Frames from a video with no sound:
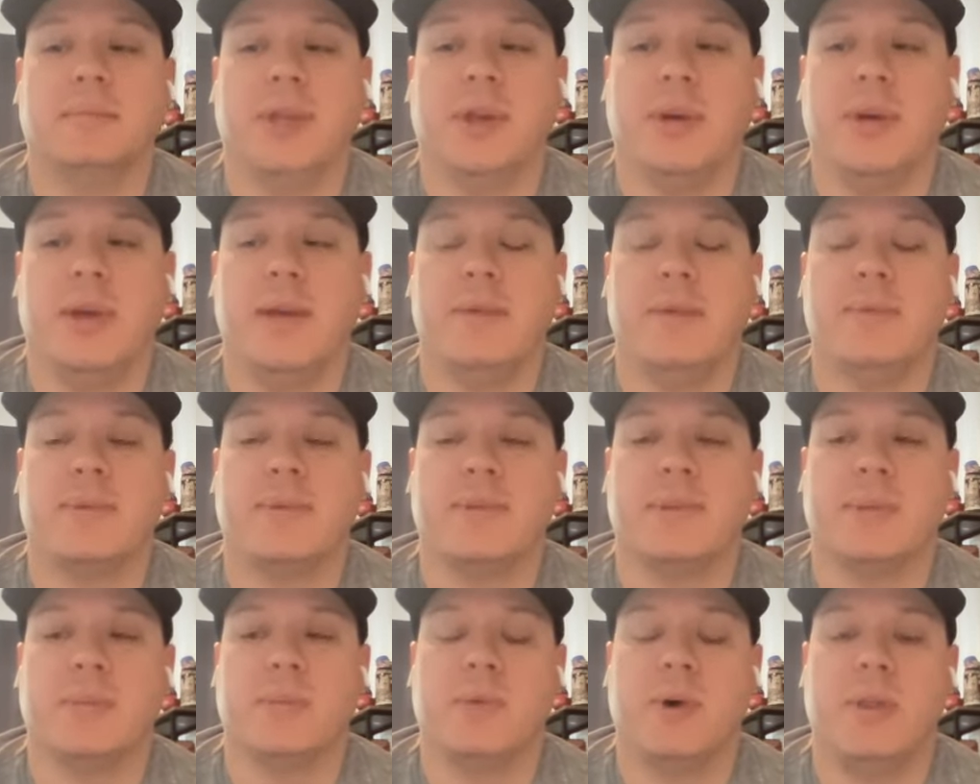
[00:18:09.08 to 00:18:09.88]
He was
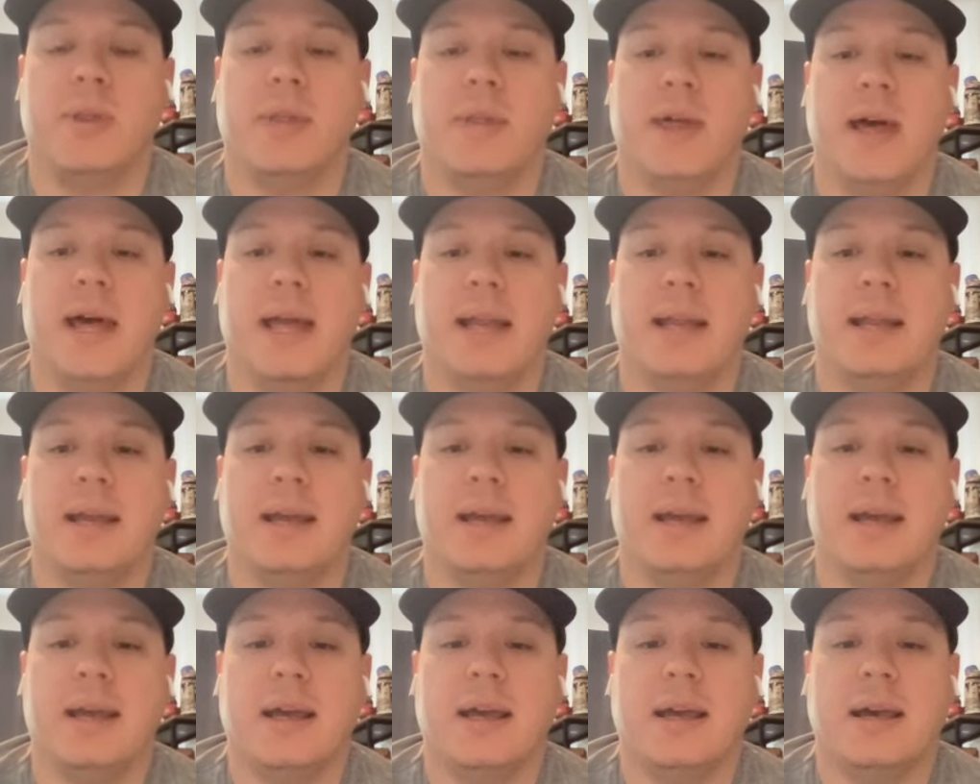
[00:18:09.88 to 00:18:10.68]
someone that
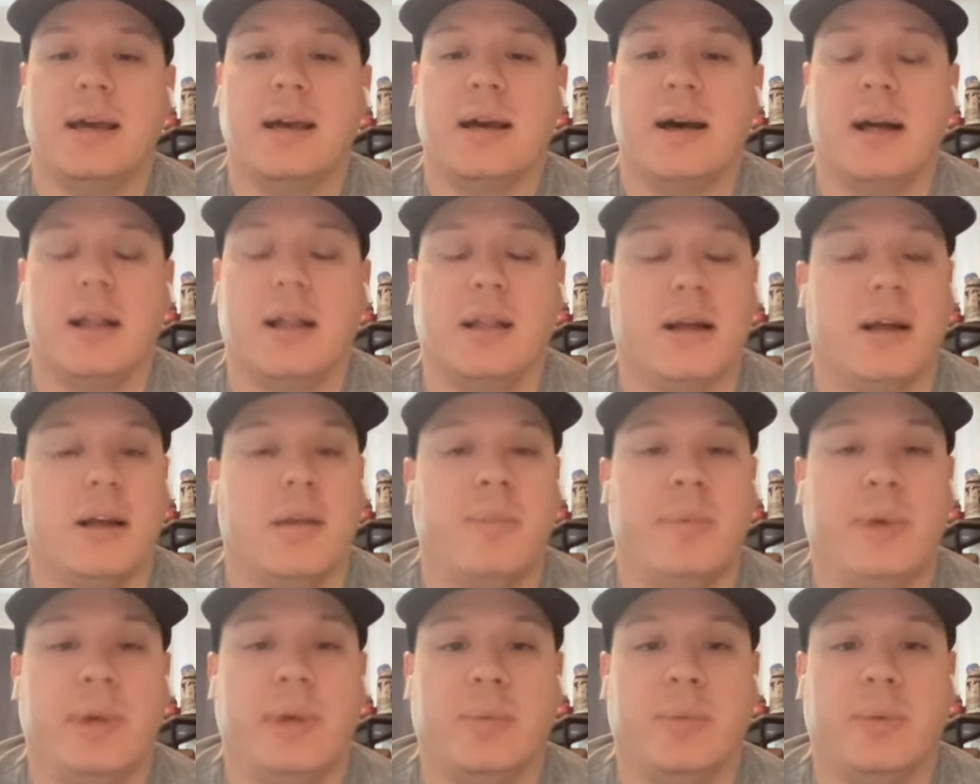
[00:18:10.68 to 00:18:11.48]
a lot
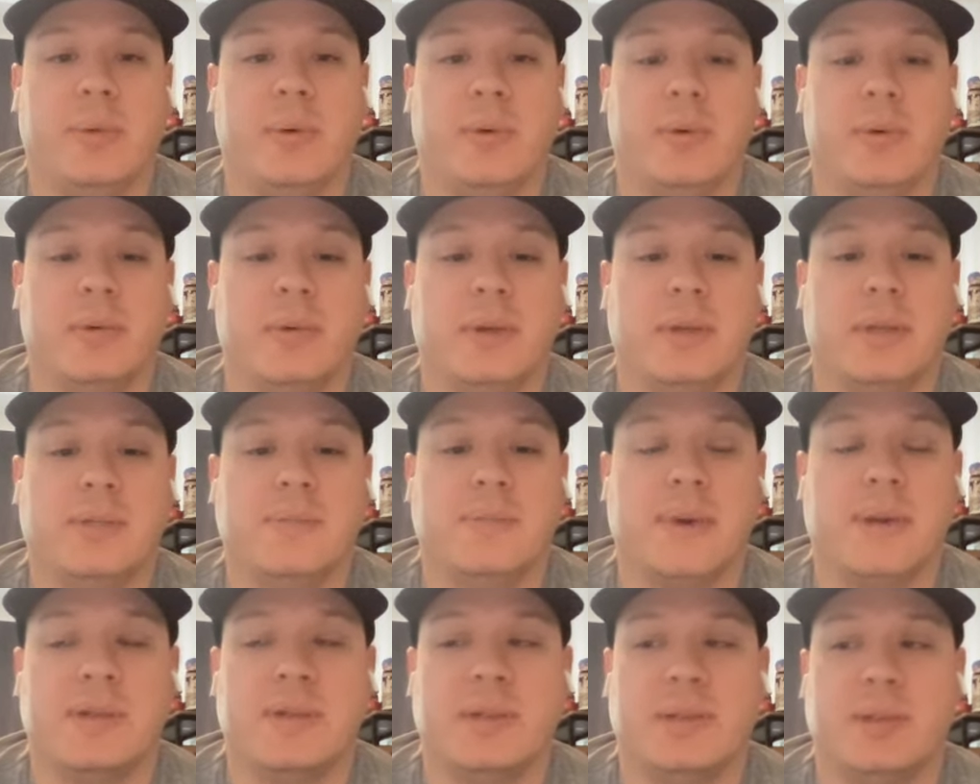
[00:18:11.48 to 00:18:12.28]
of people,
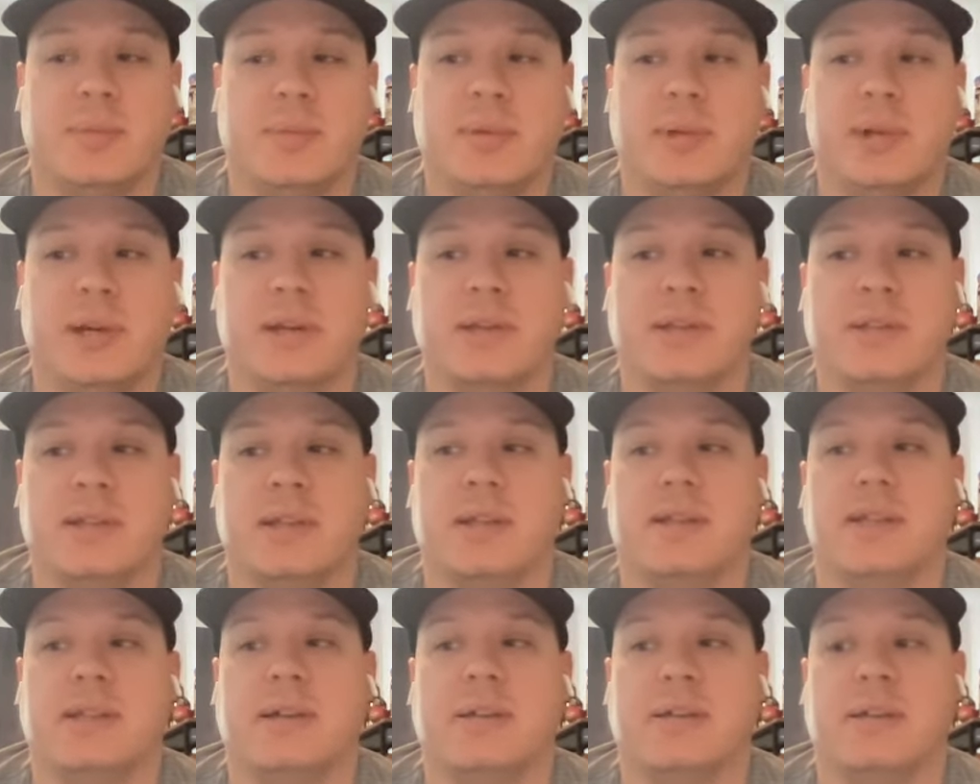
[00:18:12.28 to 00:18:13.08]
especially the players
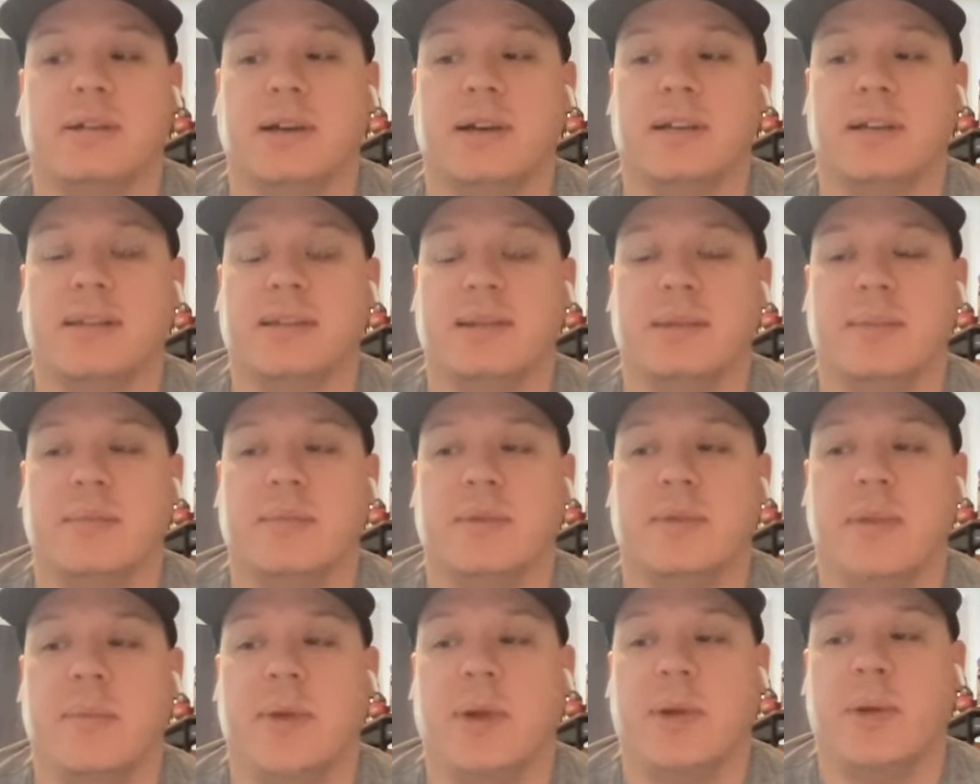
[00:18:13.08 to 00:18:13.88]
that talked to us,
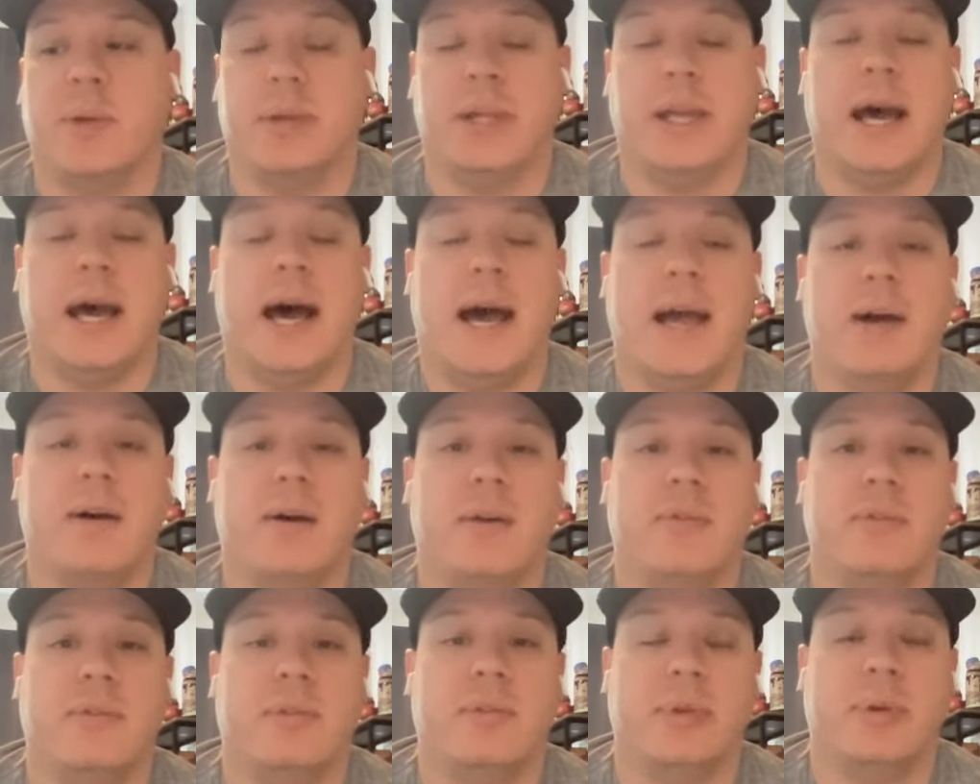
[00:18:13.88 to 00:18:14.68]
have been really high
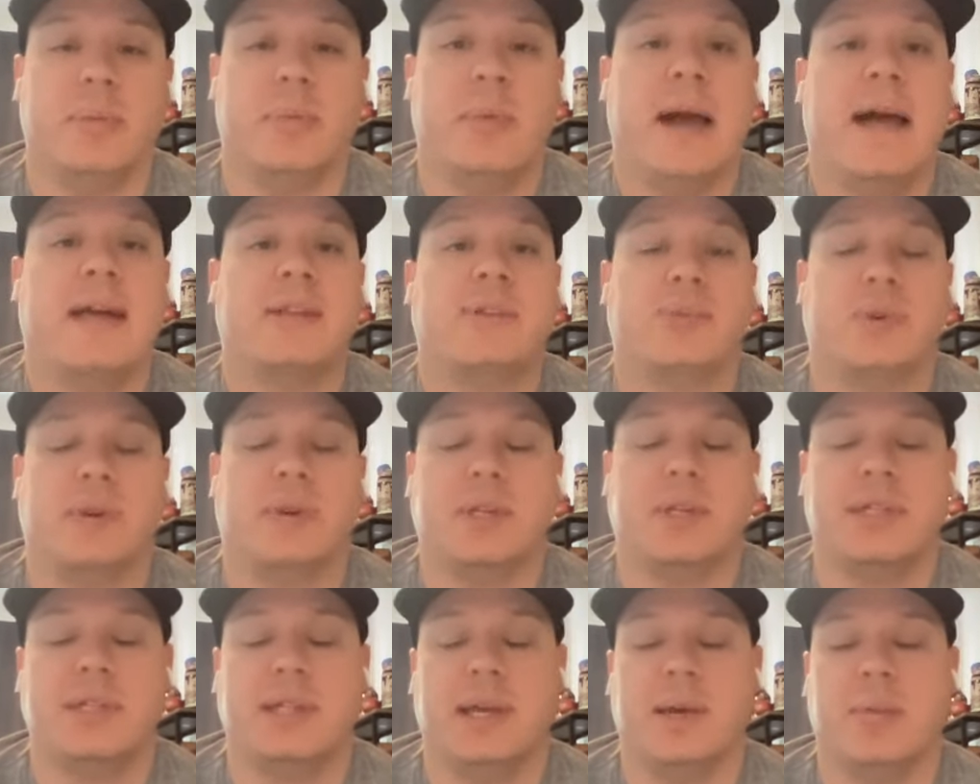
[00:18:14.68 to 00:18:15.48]
on from a pass
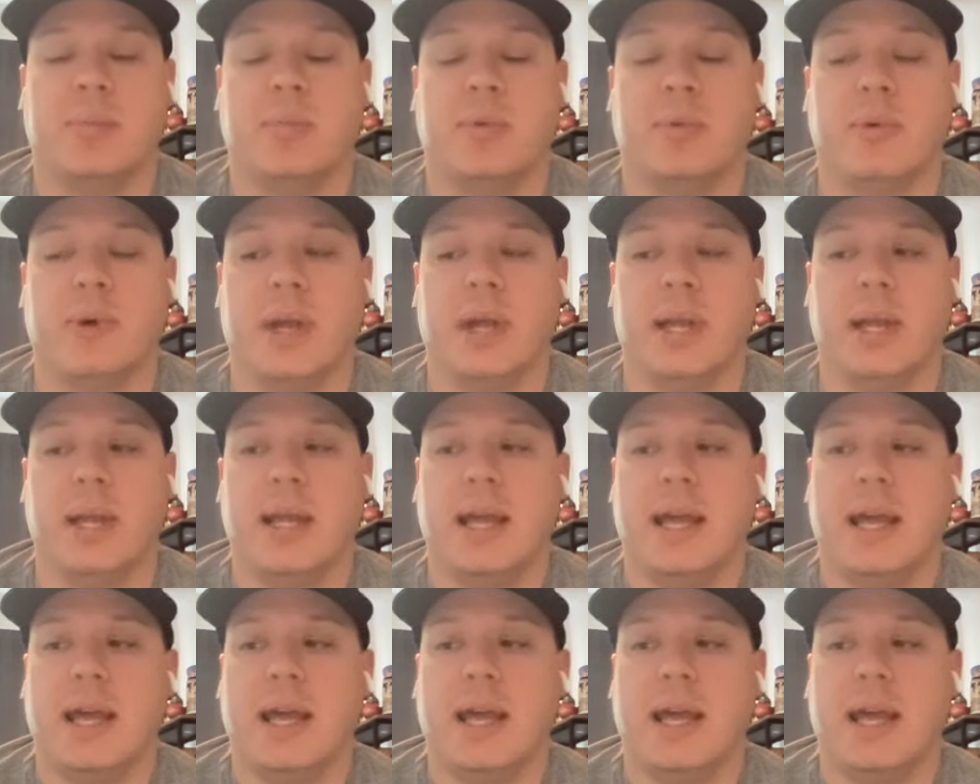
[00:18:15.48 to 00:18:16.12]
rush standpoint.